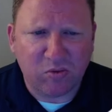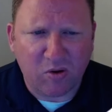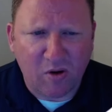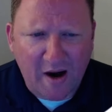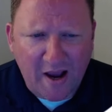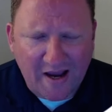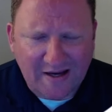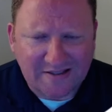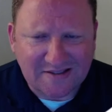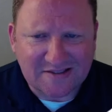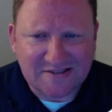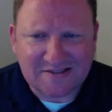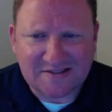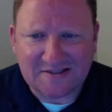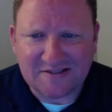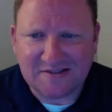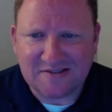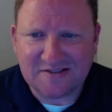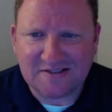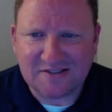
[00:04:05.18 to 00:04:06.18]
practice
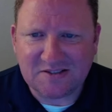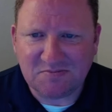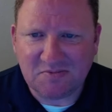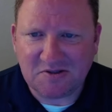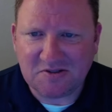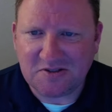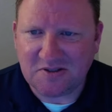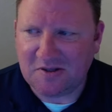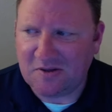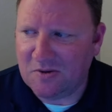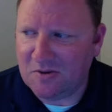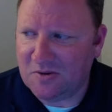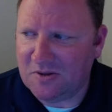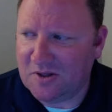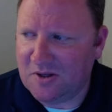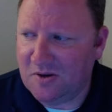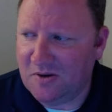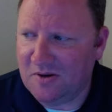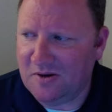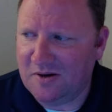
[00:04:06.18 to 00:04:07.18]
this, especially
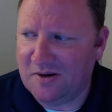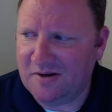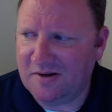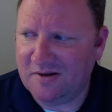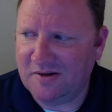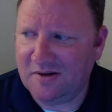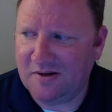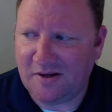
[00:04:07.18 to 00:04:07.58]
early on.